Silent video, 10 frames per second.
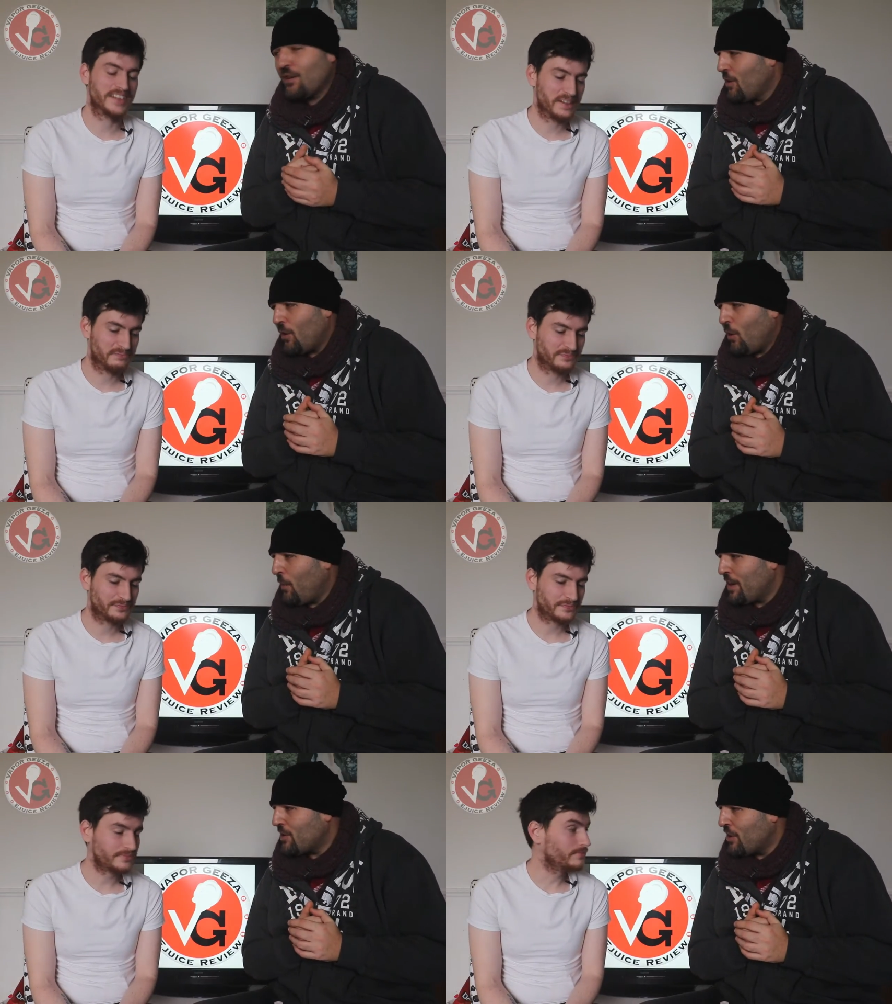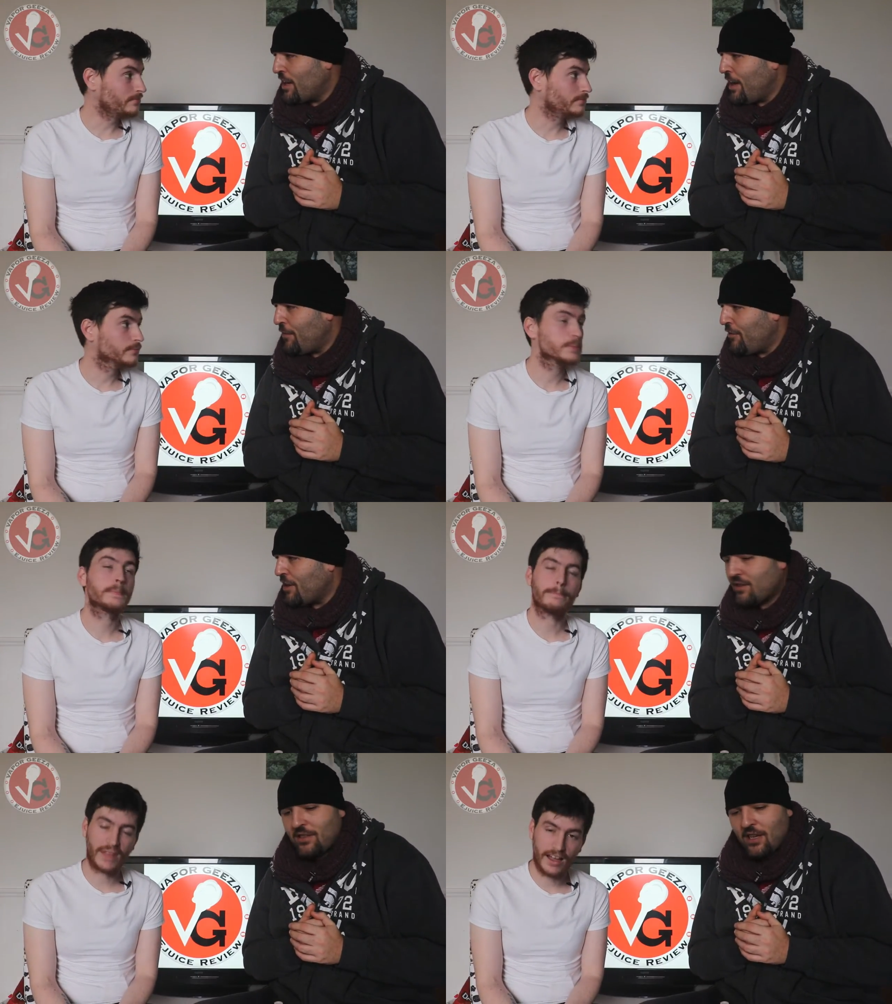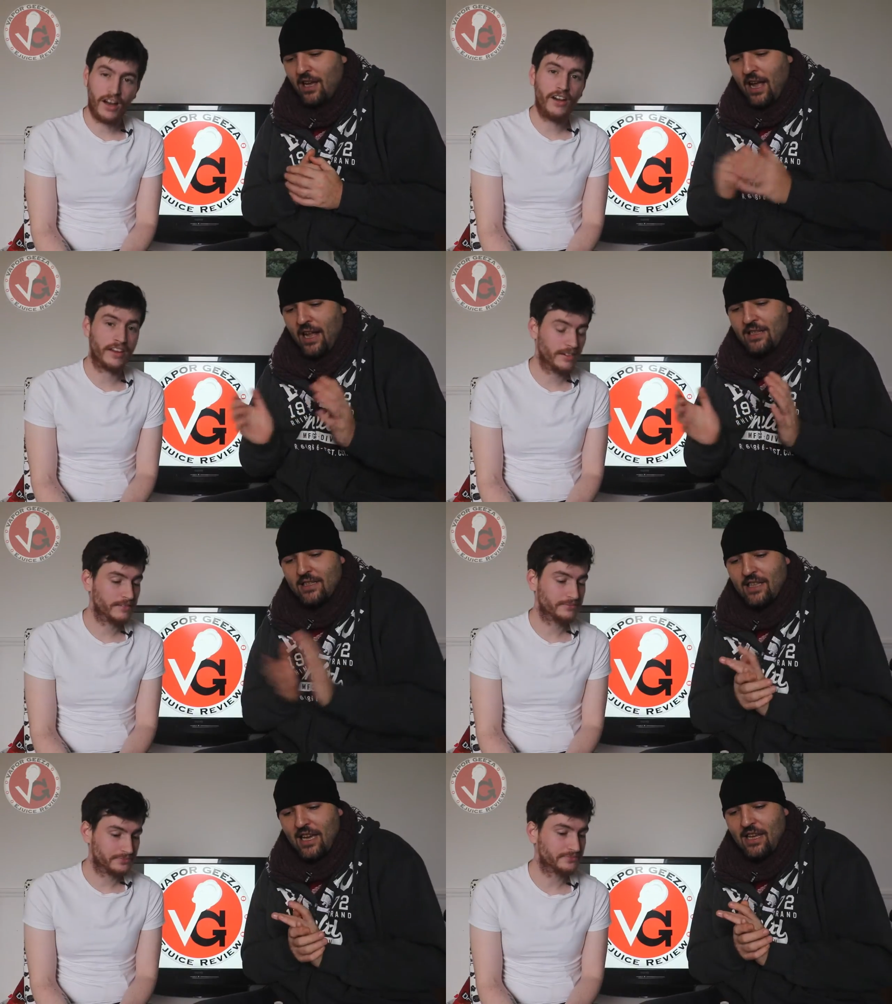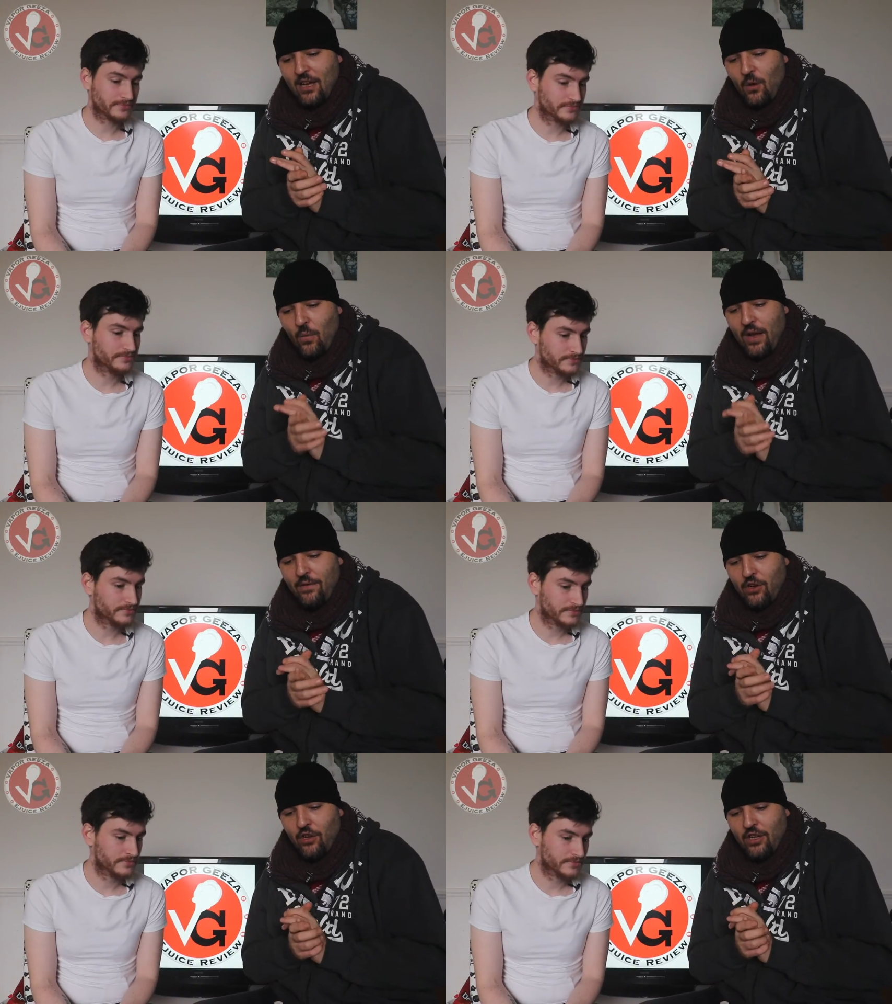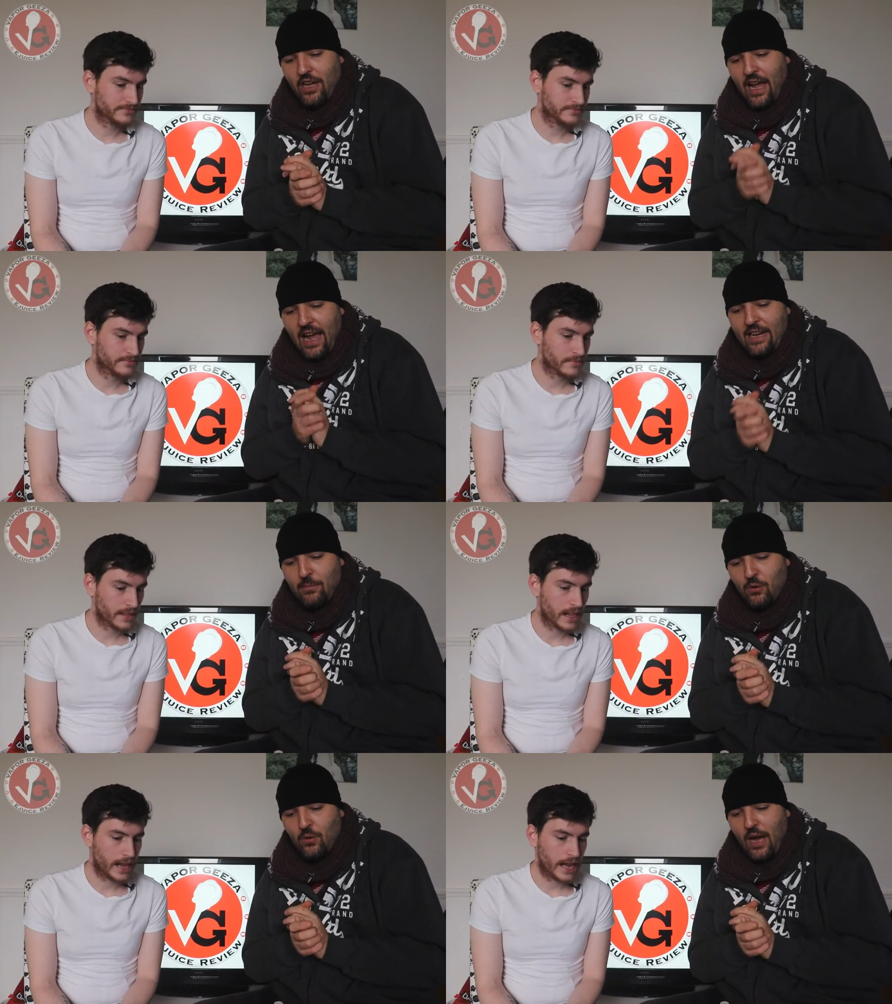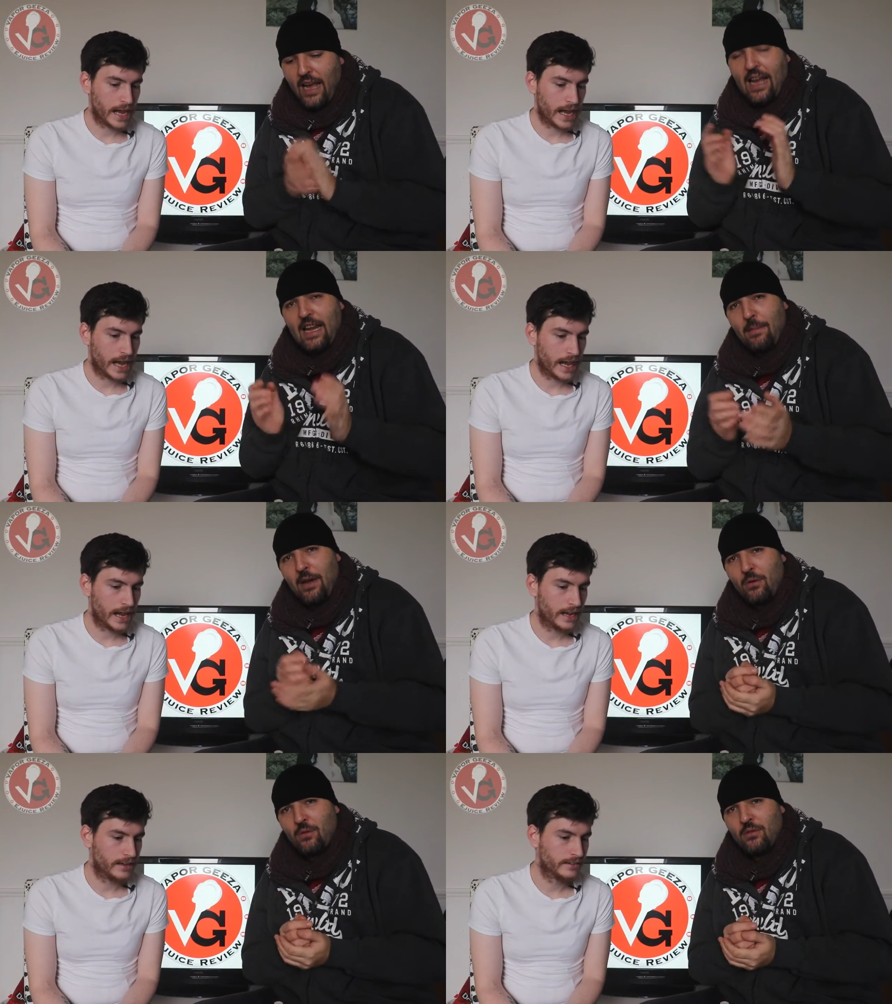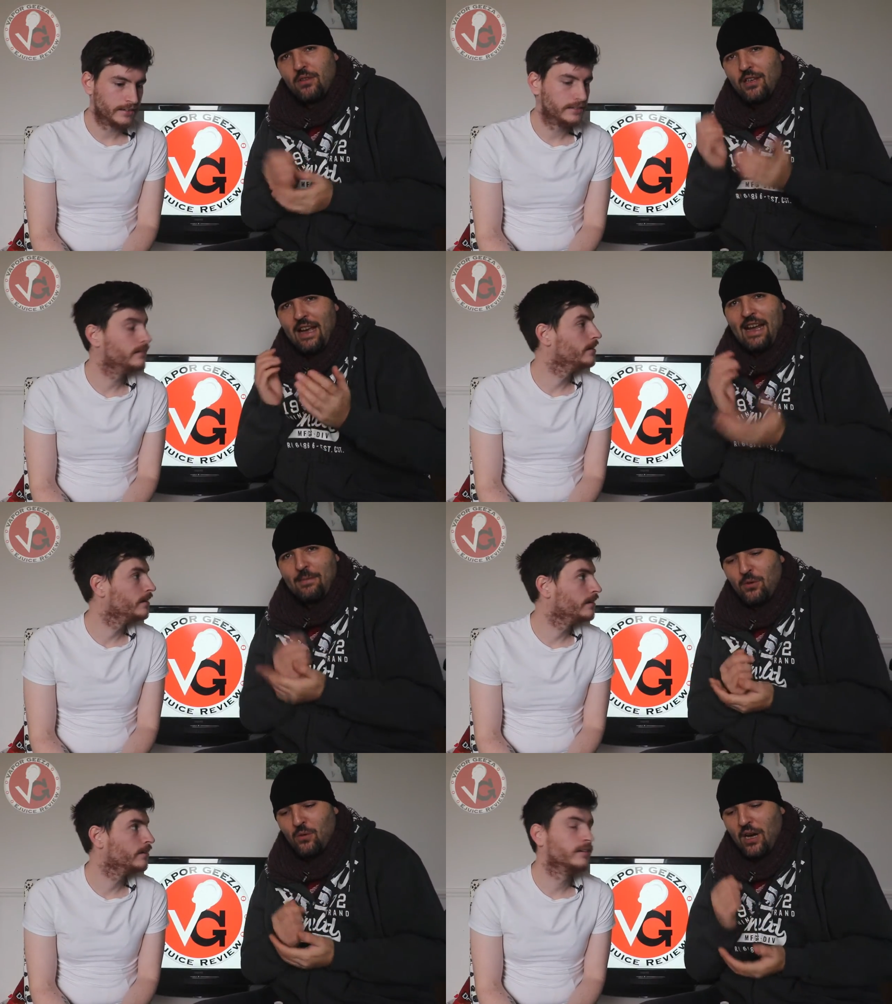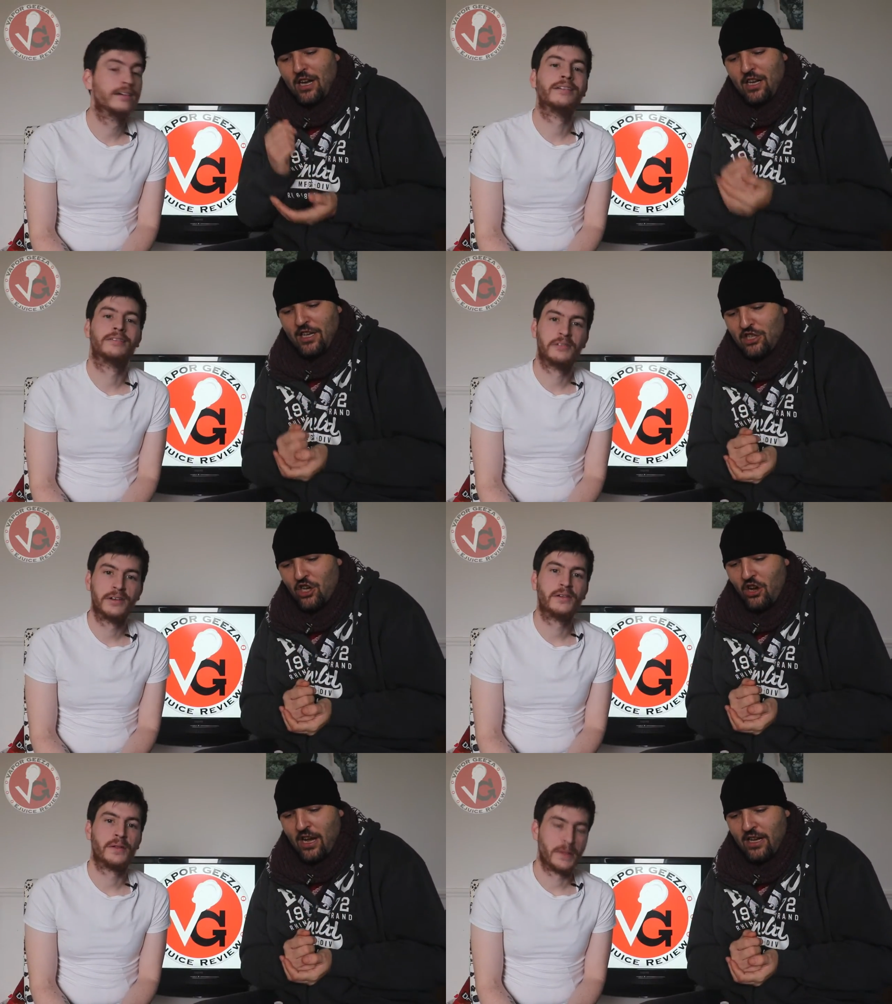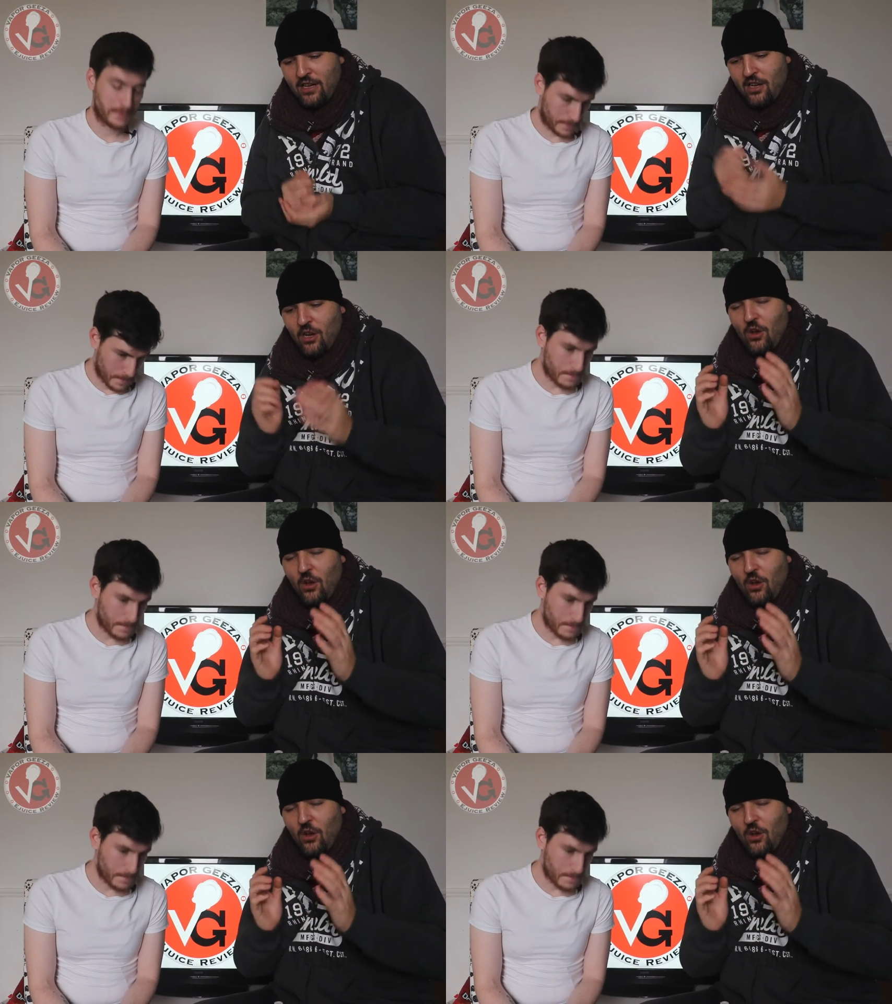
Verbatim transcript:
Speaker 1: Indeed, yeah. Always looking out for us. They are. And today we have got the Animal ANML Animal Unleashed line.